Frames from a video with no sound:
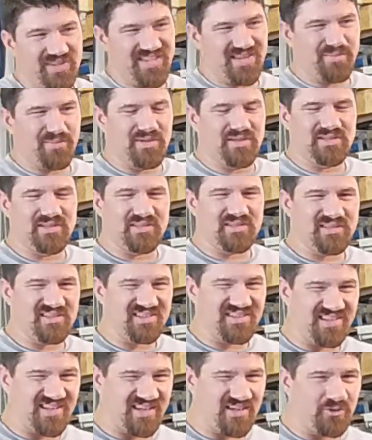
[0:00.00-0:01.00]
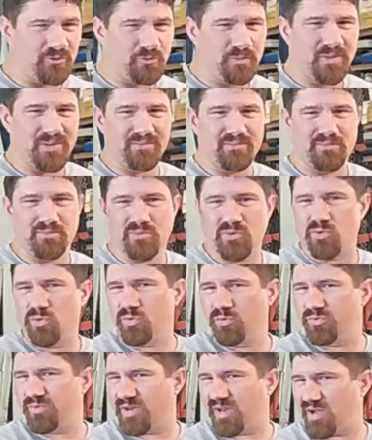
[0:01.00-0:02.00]
them a little bit
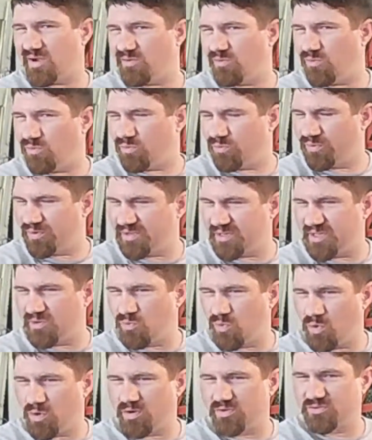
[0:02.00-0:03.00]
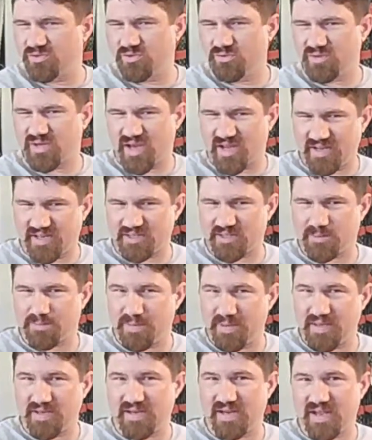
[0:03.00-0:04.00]
more than I really wanted to kind of get the
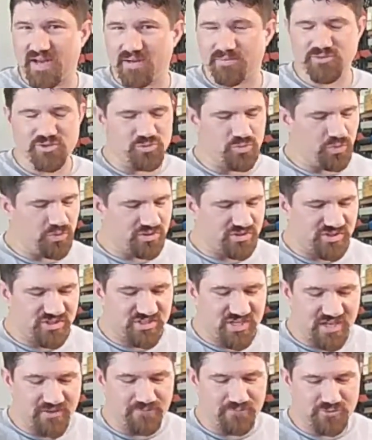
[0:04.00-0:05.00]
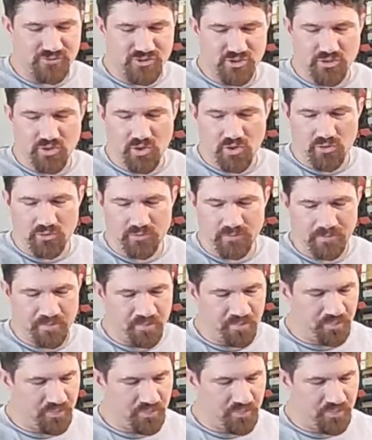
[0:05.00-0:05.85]
pitting out of, just where it's set for so long.